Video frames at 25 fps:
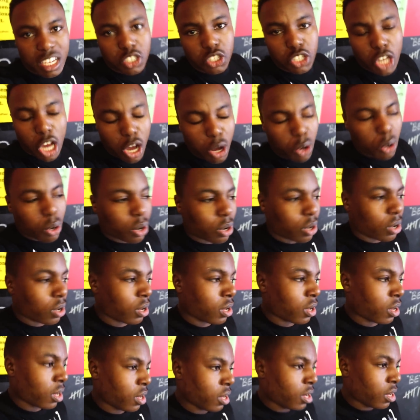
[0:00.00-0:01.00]
So,
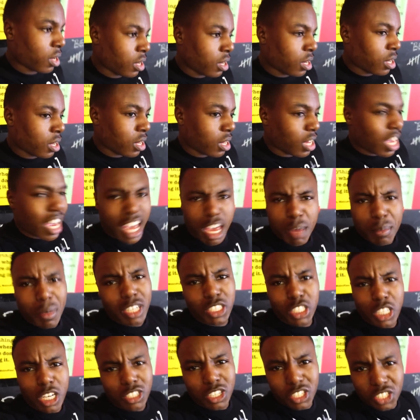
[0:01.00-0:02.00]
hey,
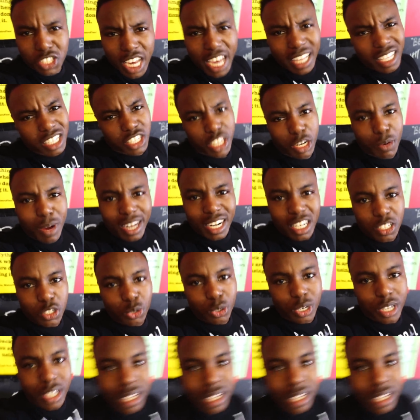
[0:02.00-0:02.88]
much else to say. Let's get right into it.